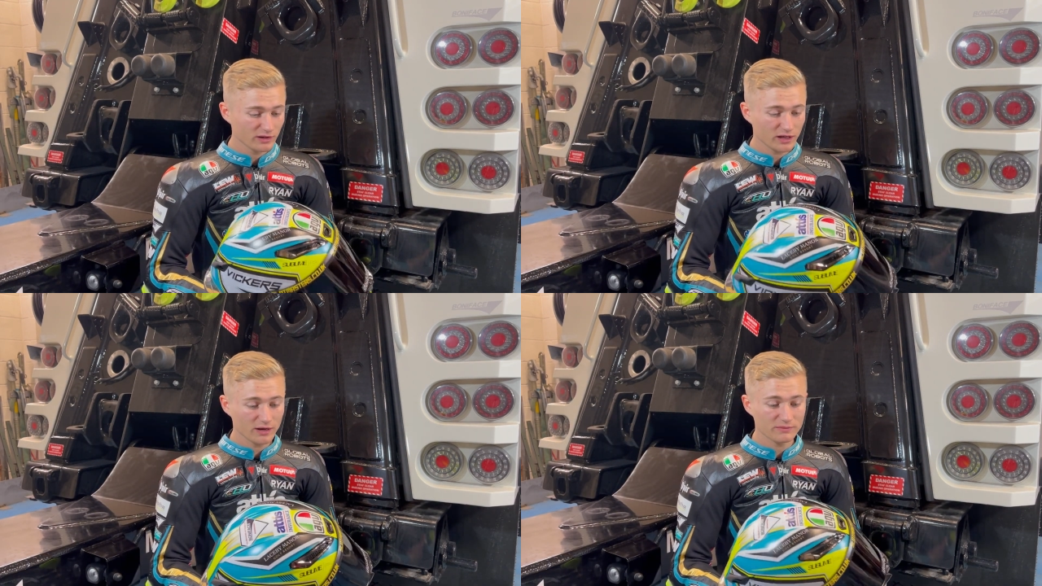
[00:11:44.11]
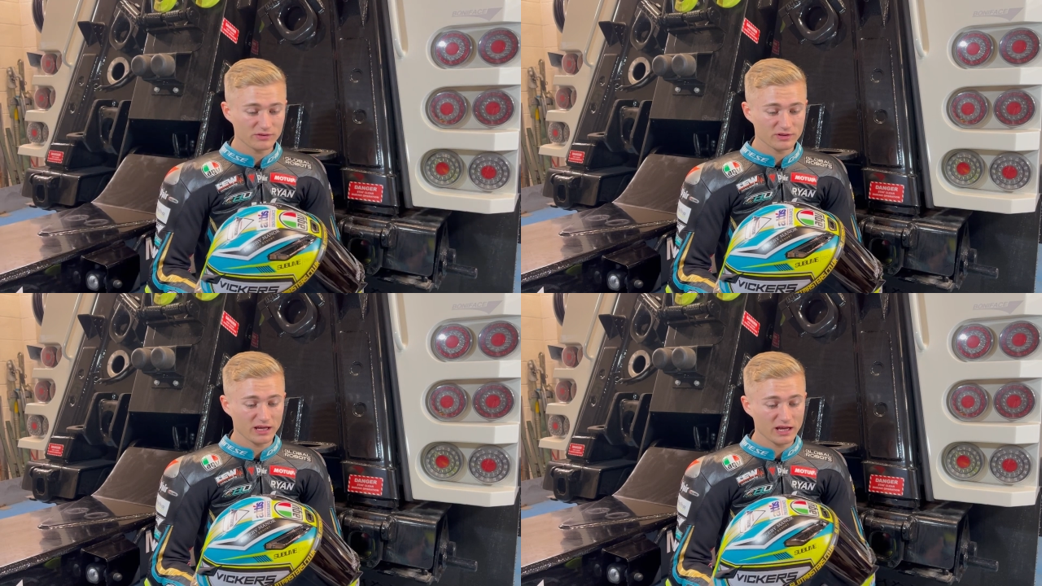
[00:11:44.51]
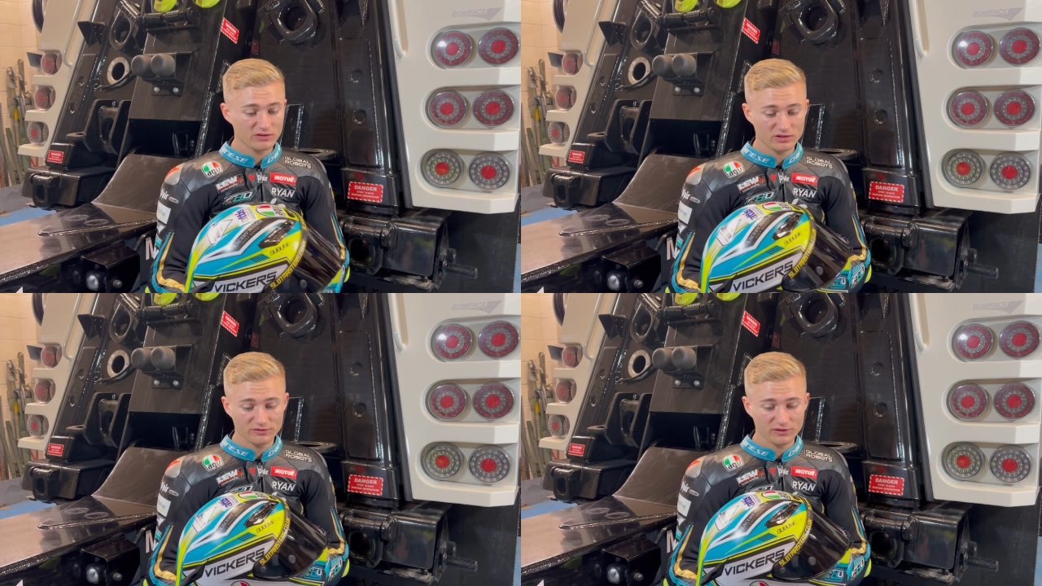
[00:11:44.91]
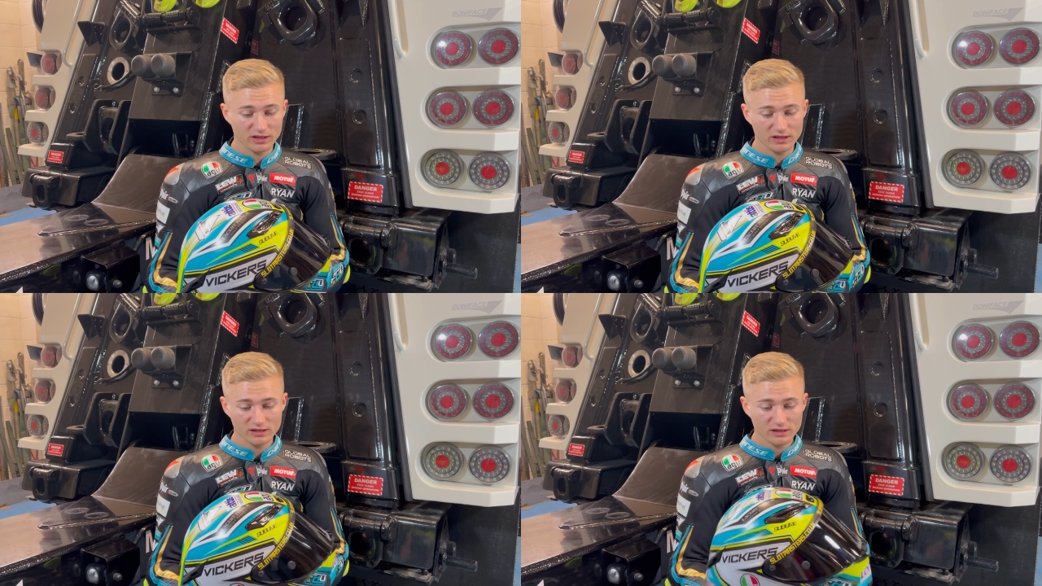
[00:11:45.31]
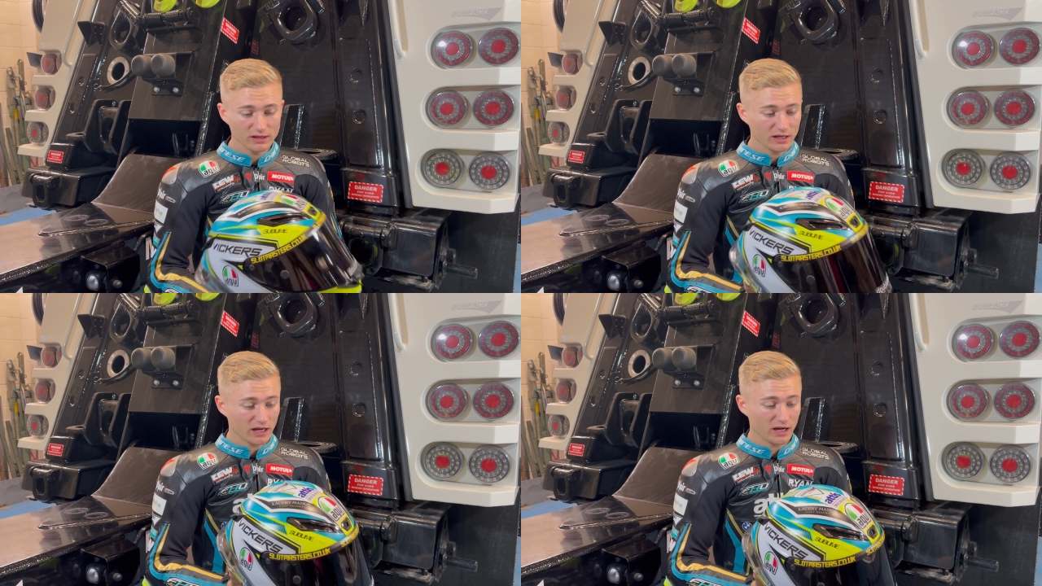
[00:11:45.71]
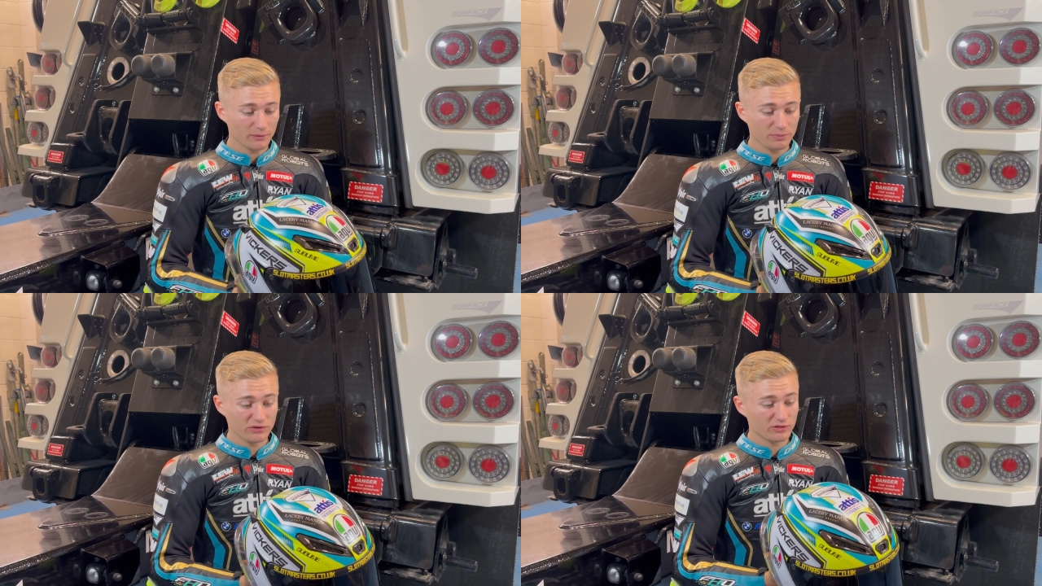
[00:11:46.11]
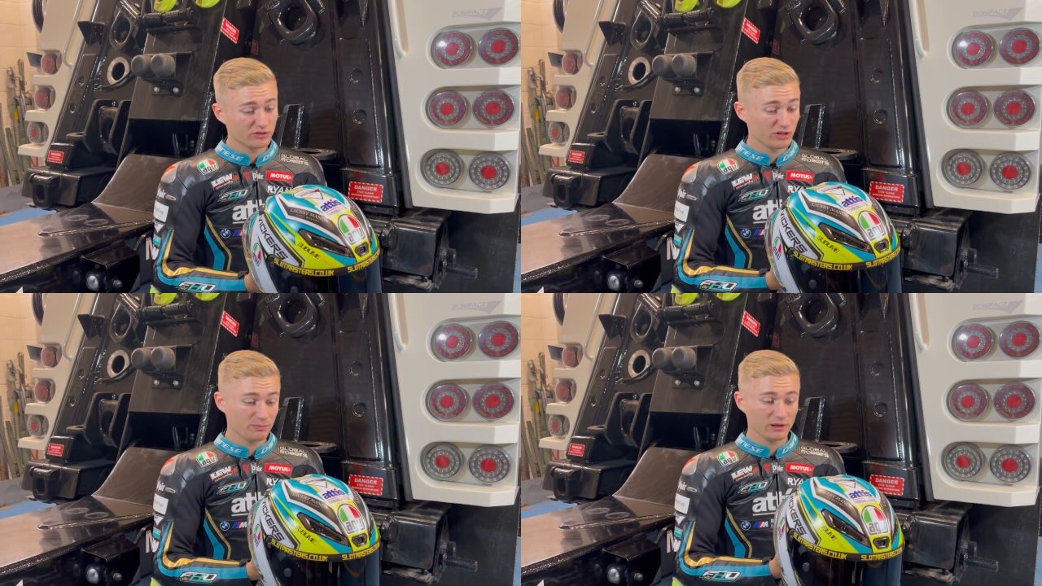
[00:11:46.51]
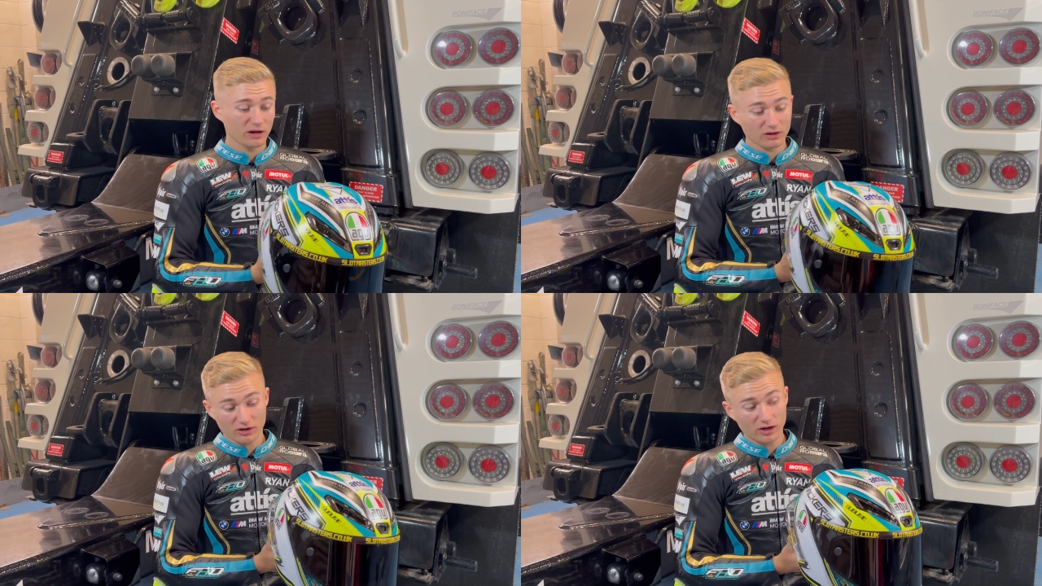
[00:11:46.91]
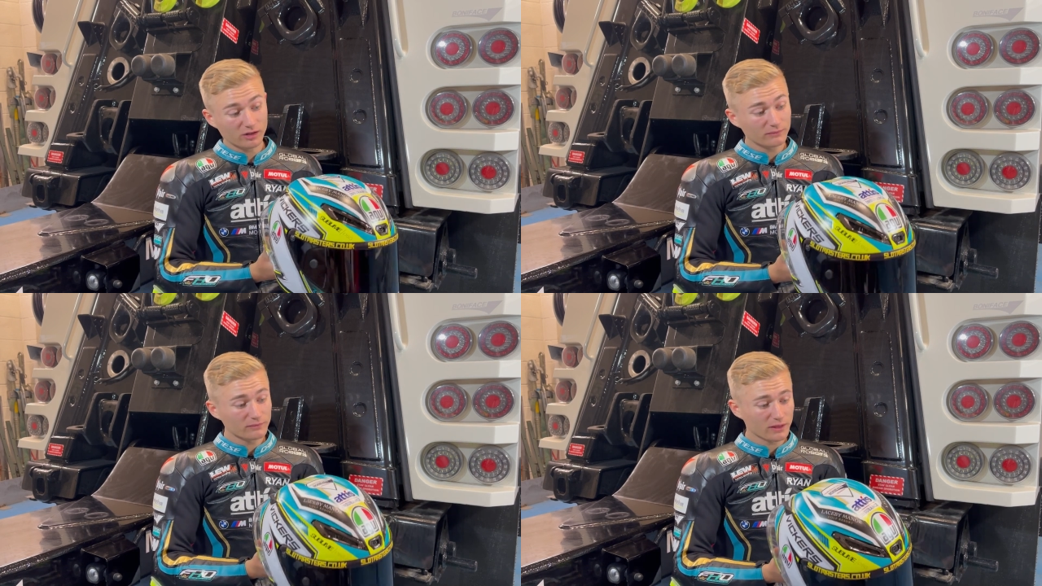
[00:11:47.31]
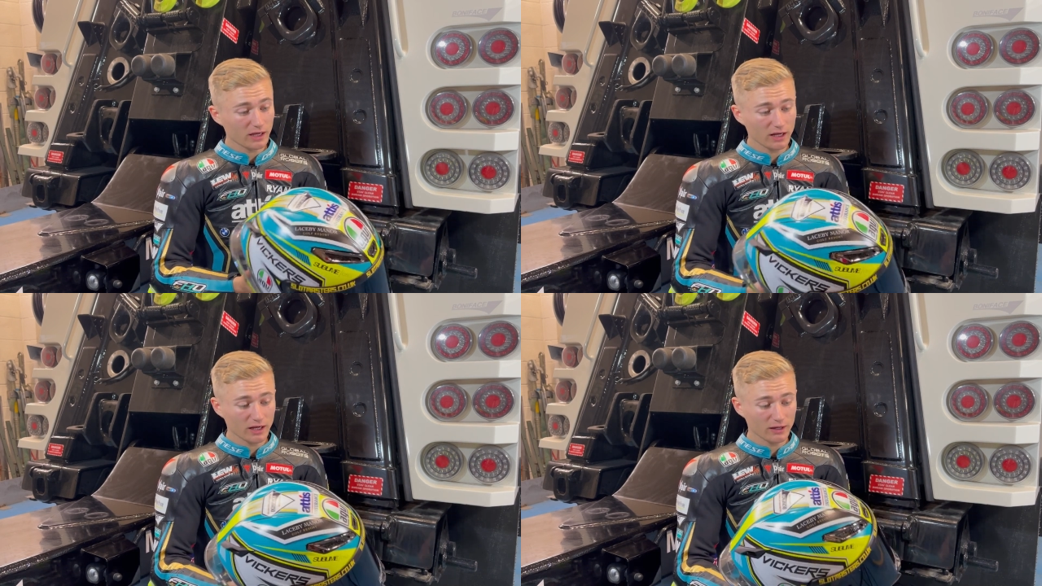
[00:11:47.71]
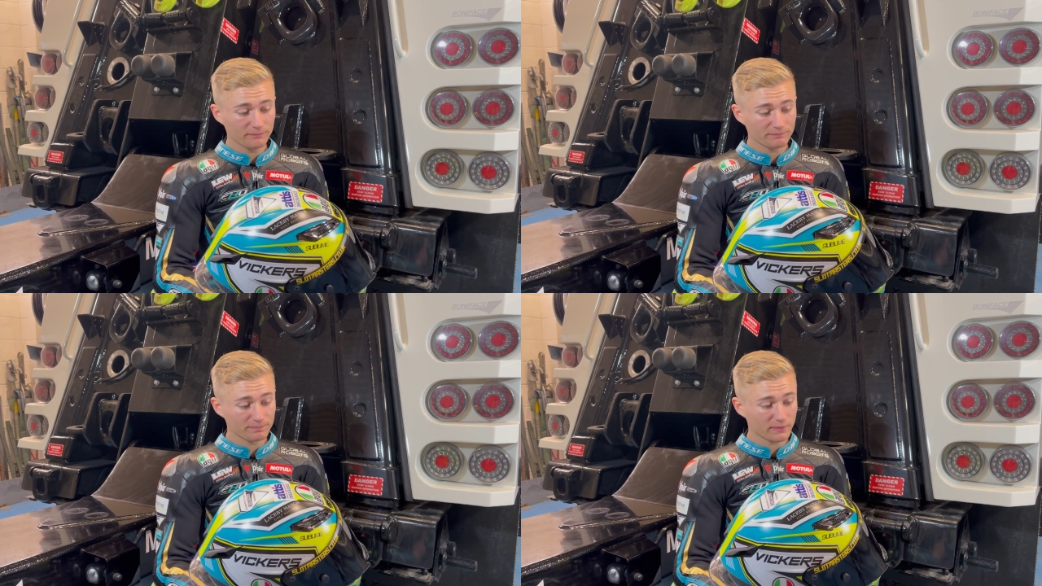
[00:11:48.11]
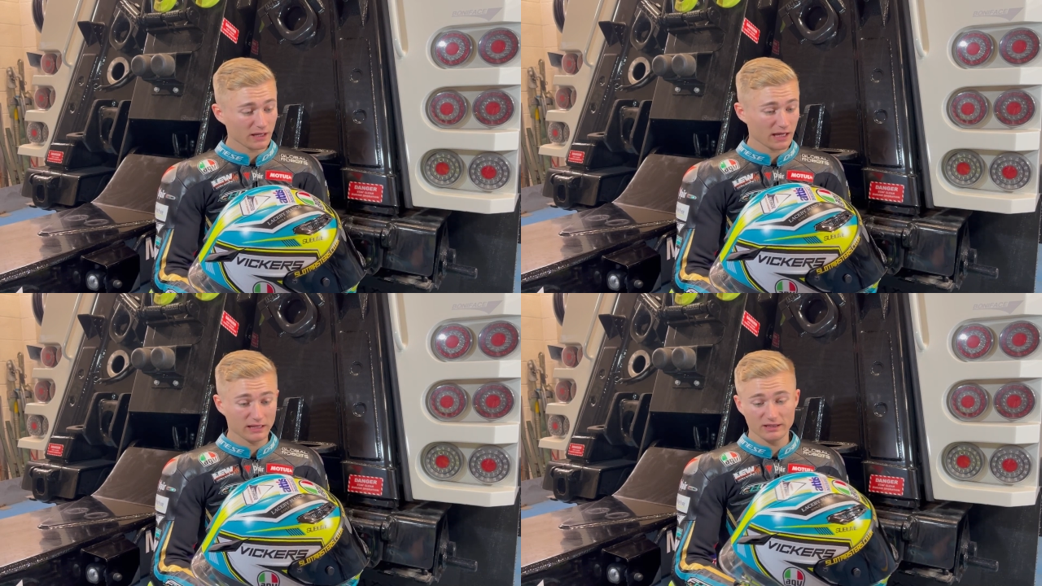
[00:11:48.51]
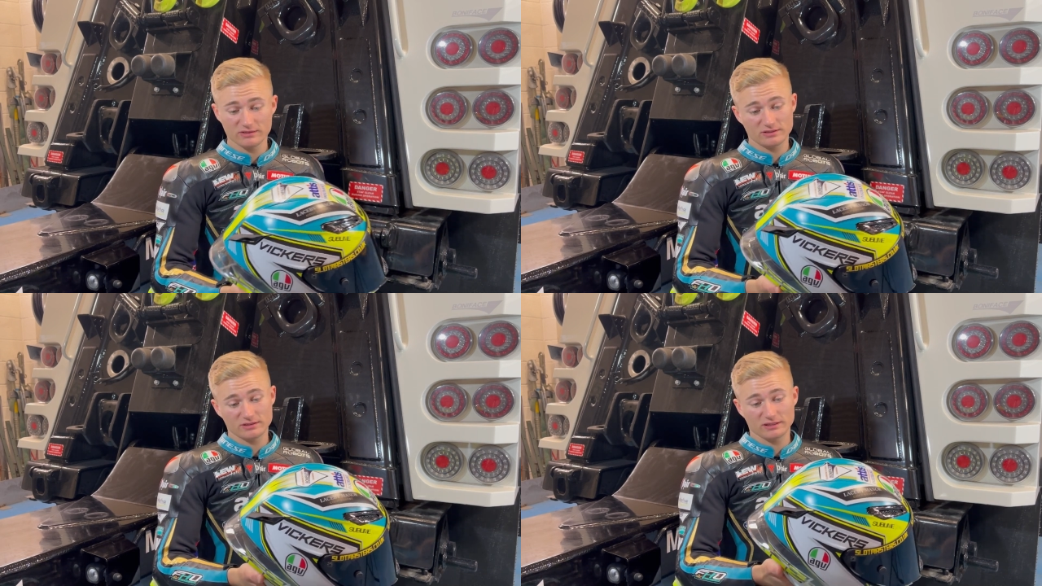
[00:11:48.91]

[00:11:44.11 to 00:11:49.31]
It's an AGV Pista GPRR, and it's